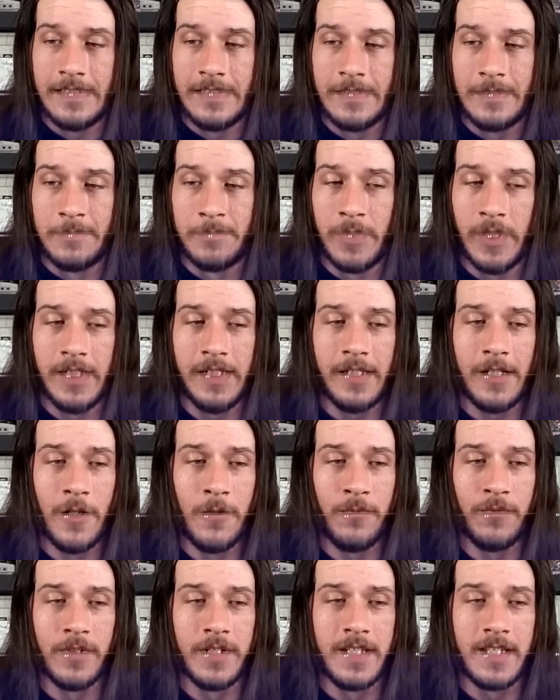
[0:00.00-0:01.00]
But
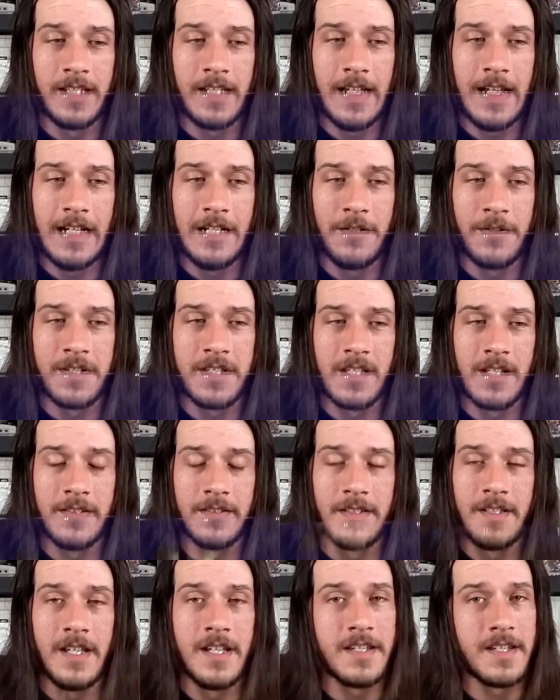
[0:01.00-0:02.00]
hopefully the guy who's selling
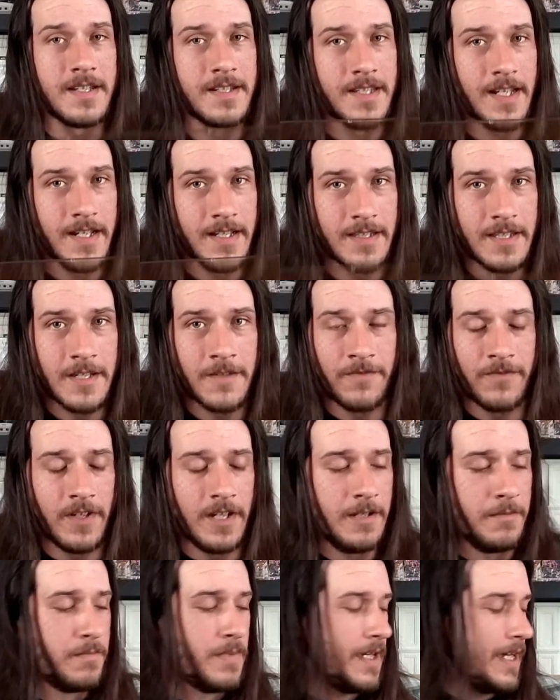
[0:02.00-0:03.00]
these can take this
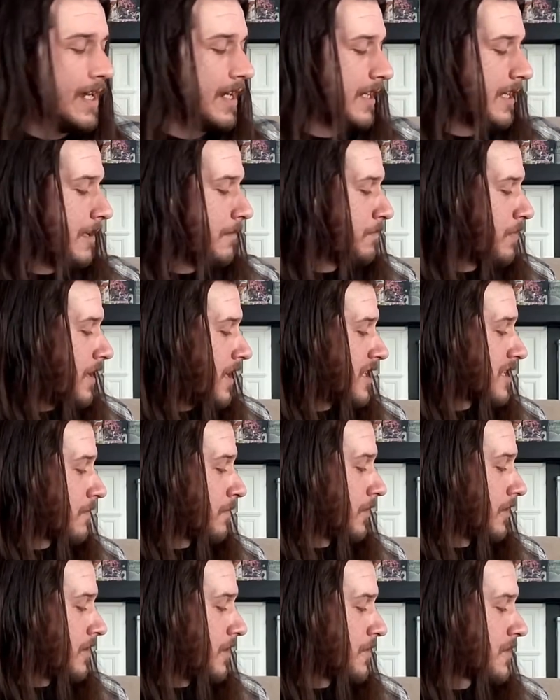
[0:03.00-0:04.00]
feedback and possibly
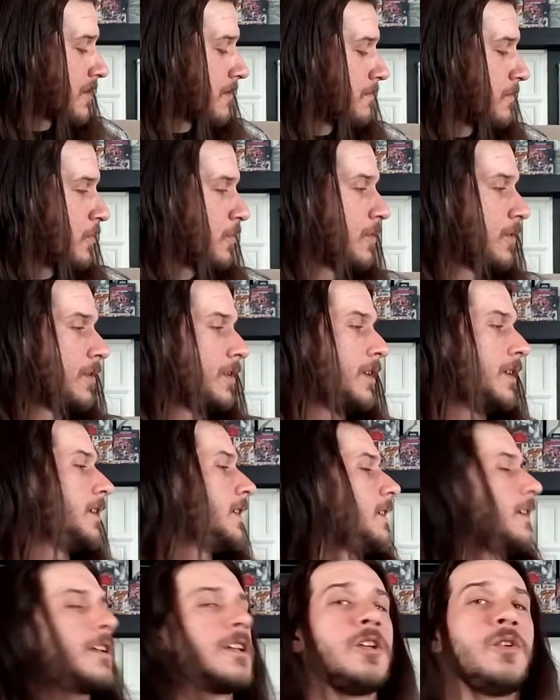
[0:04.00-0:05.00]
do some more
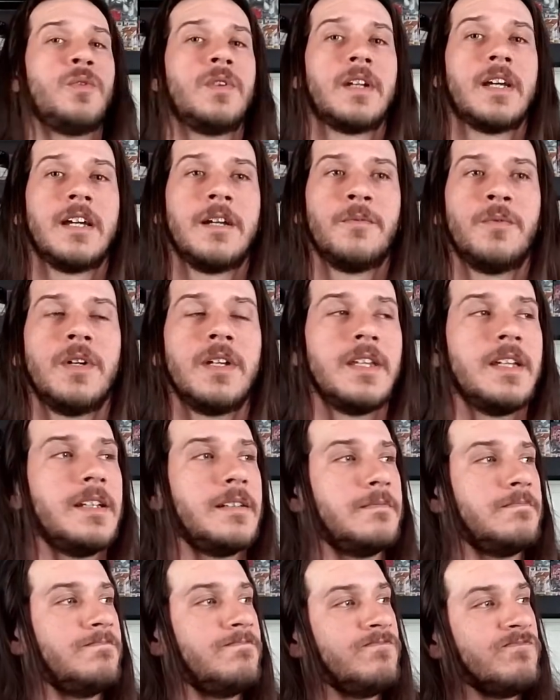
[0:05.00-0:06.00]
Q&A with it
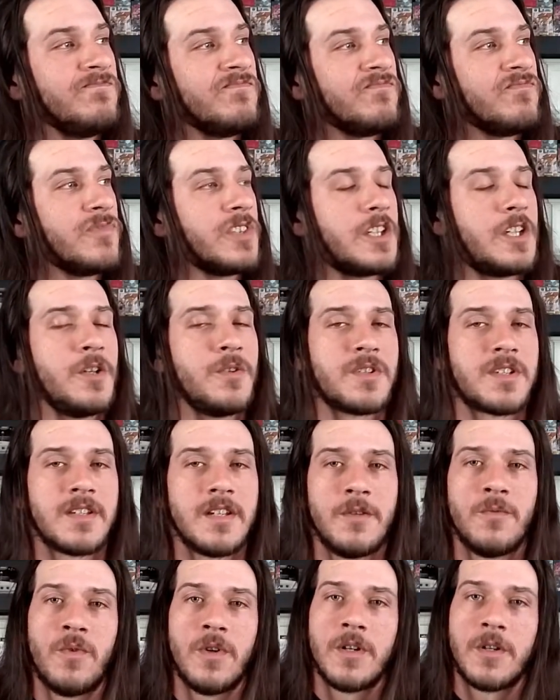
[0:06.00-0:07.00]
and QC
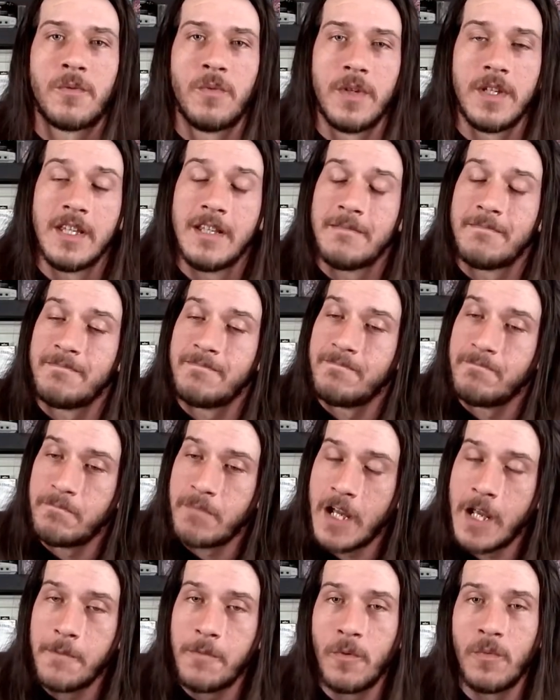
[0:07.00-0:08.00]
work with it, and
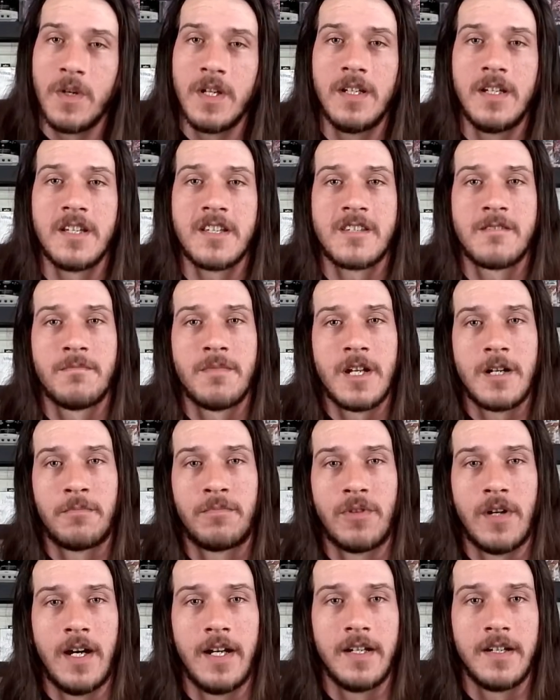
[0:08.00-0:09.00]
maybe we can get some better
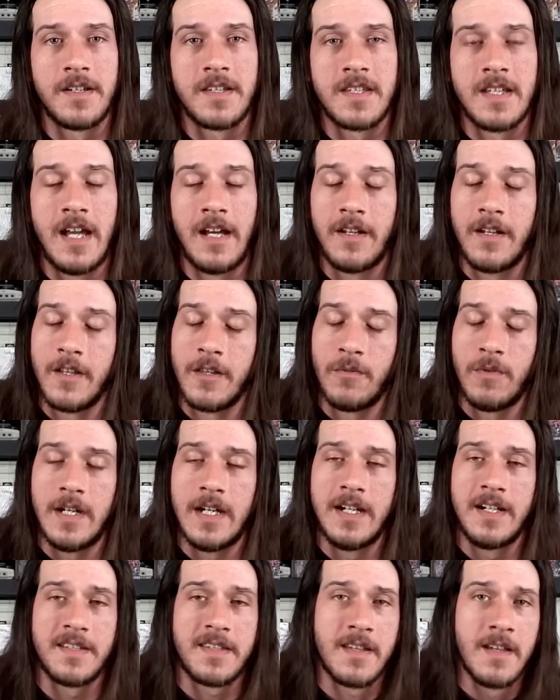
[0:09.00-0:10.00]
products out.
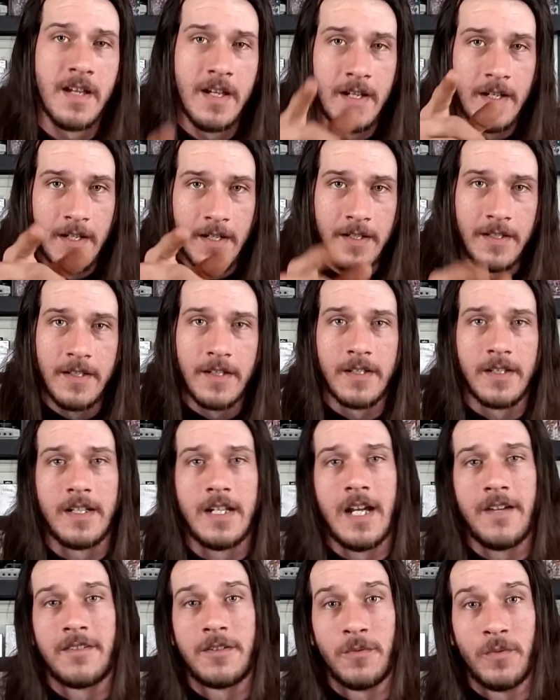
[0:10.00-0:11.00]
Otherwise, you're going to
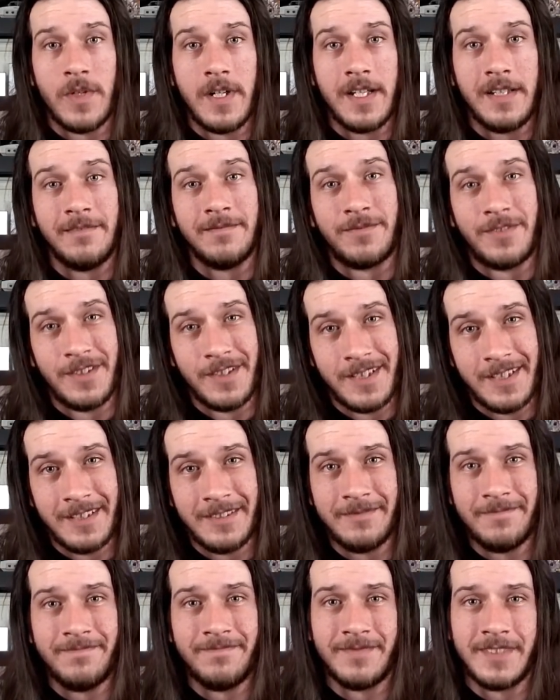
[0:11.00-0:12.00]
have to wait for the
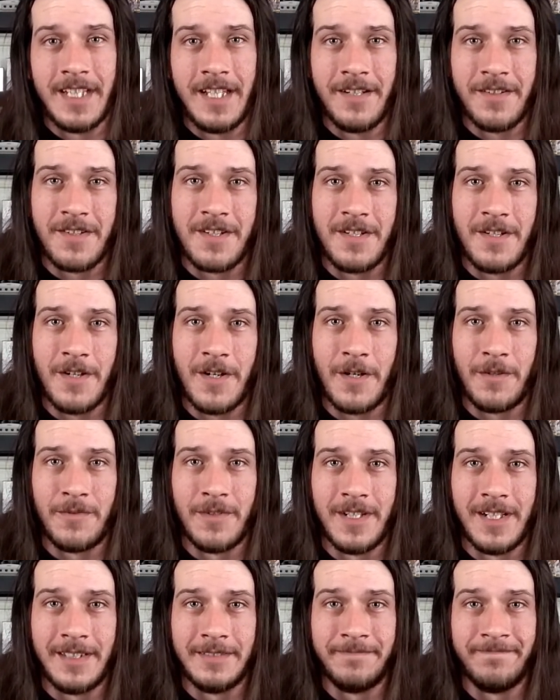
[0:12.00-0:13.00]
LGR
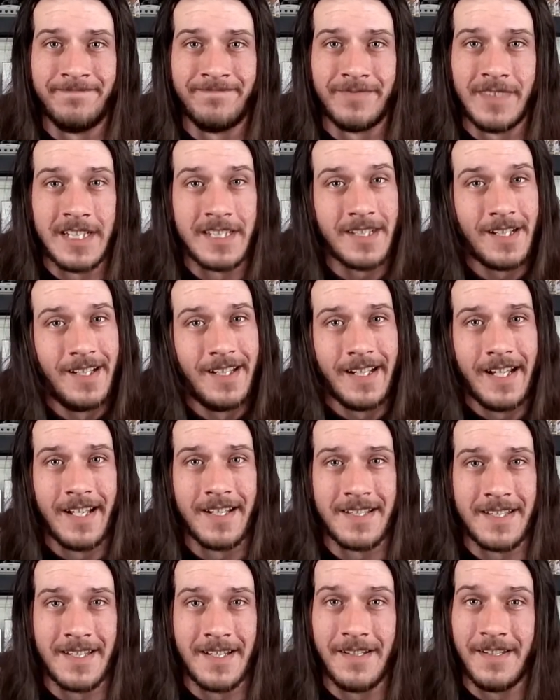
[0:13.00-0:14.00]
run. That's all I got to
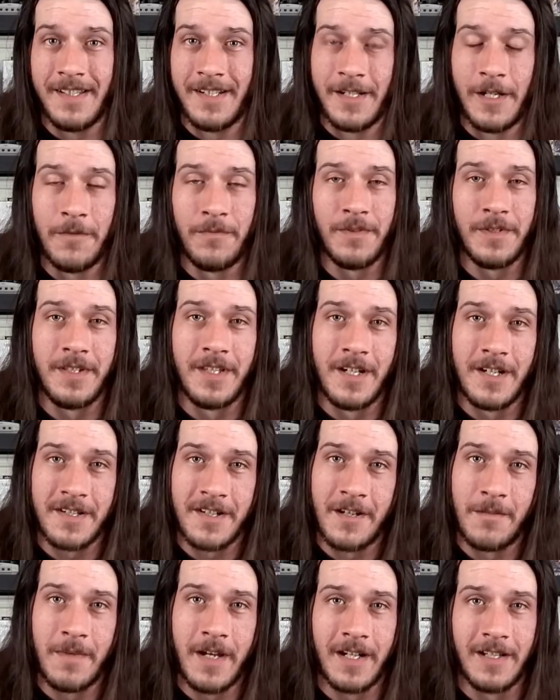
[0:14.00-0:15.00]
tell you, and hopefully theirs come
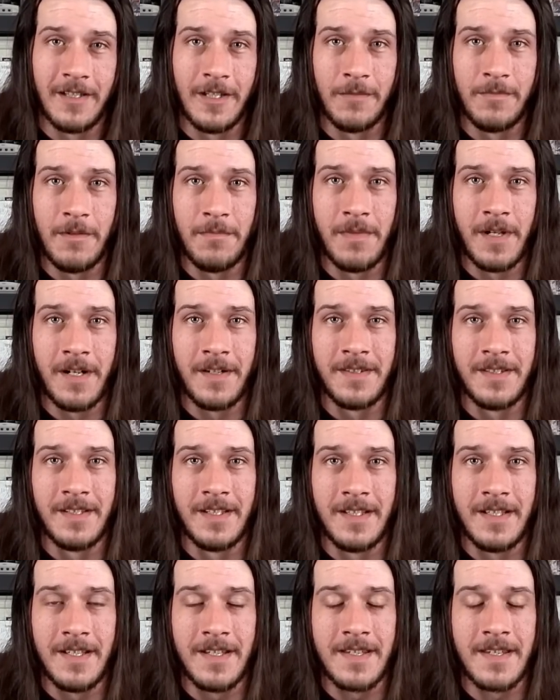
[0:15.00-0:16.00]
out a little bit better than
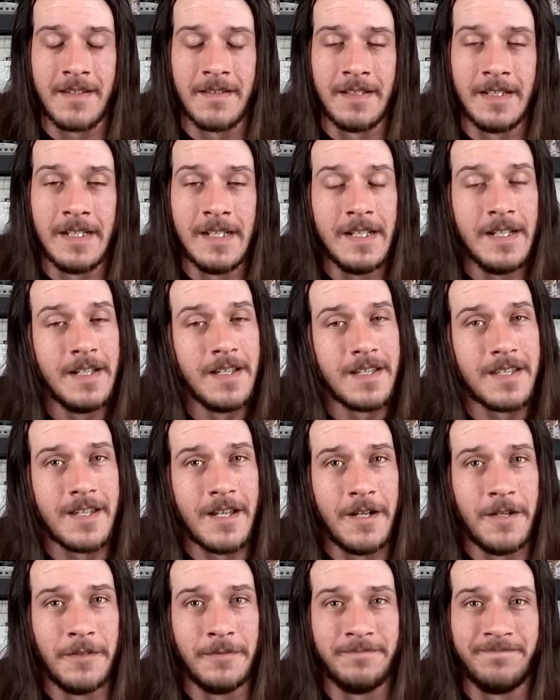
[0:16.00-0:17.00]
these.
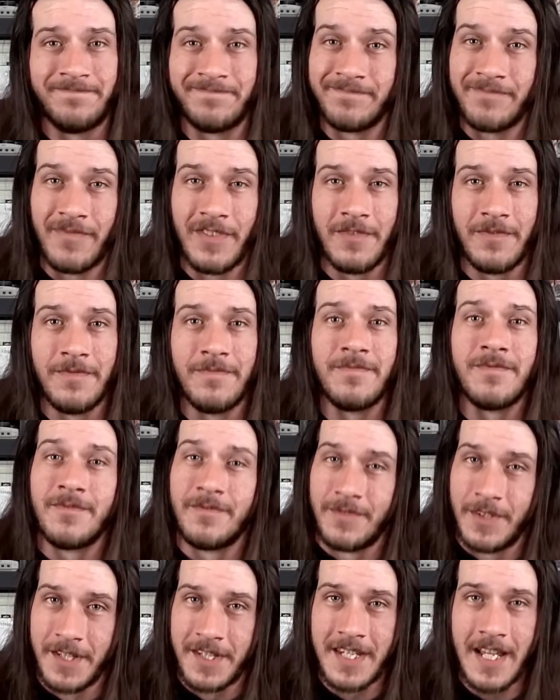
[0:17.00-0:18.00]
So, for
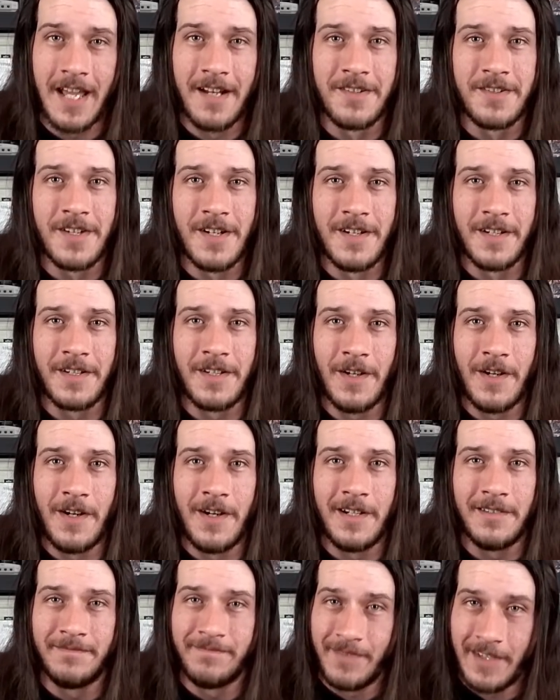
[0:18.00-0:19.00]
the Saturn Junkyard,
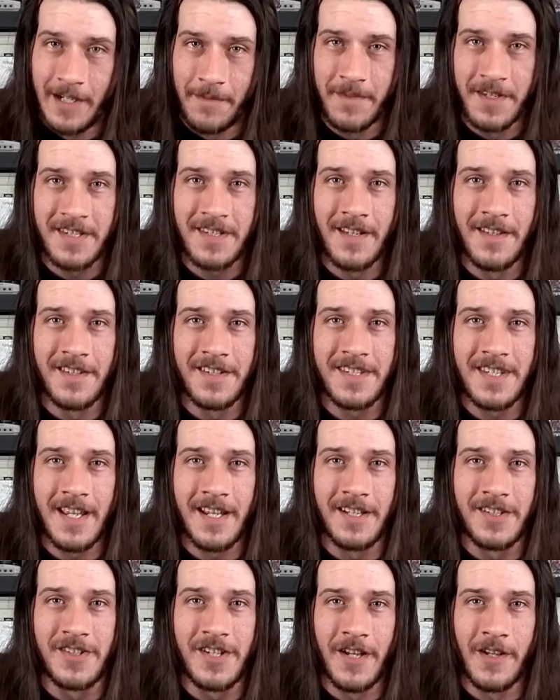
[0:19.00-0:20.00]
I'm the Southern Sega
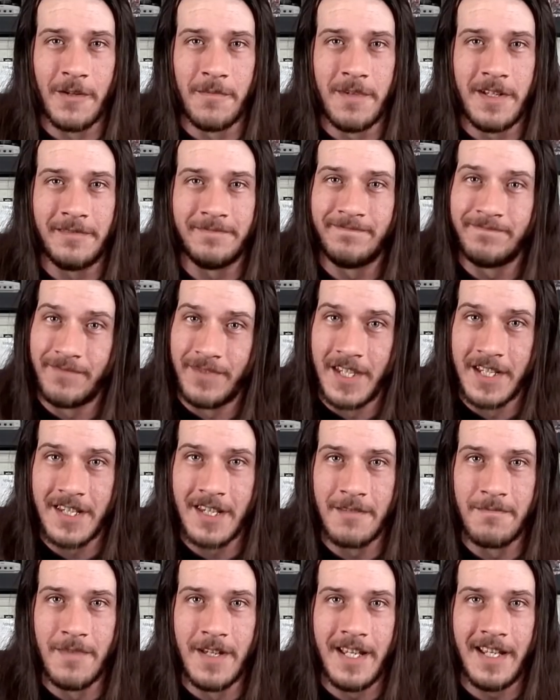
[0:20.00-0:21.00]
Gentleman. This is
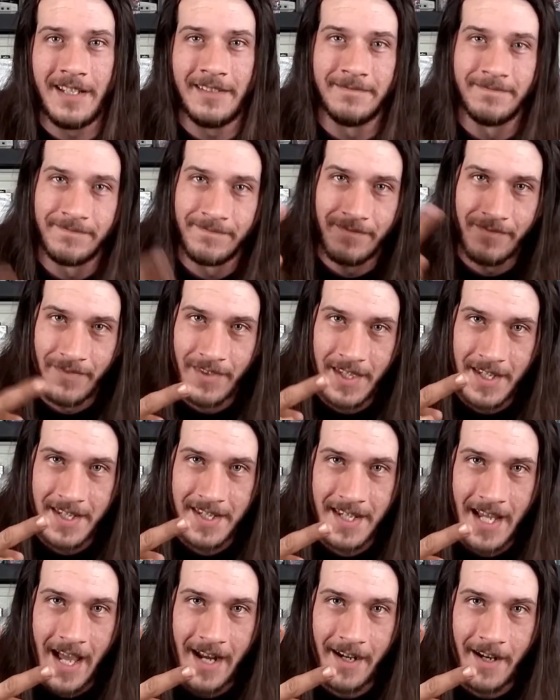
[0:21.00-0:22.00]
me,
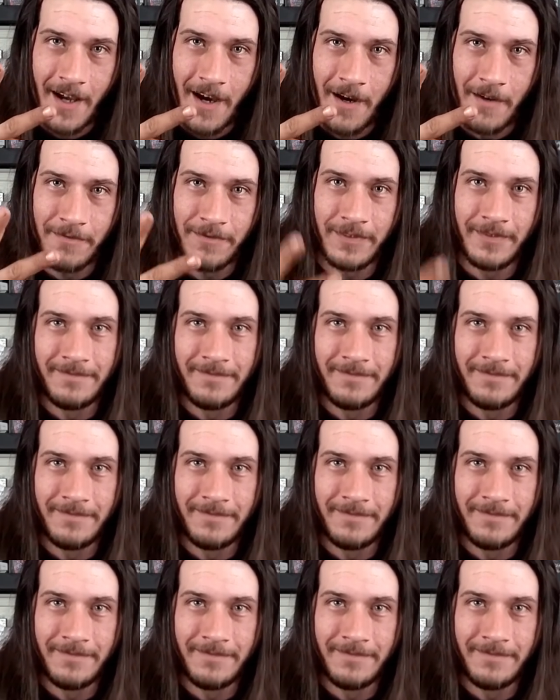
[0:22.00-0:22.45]
signing off.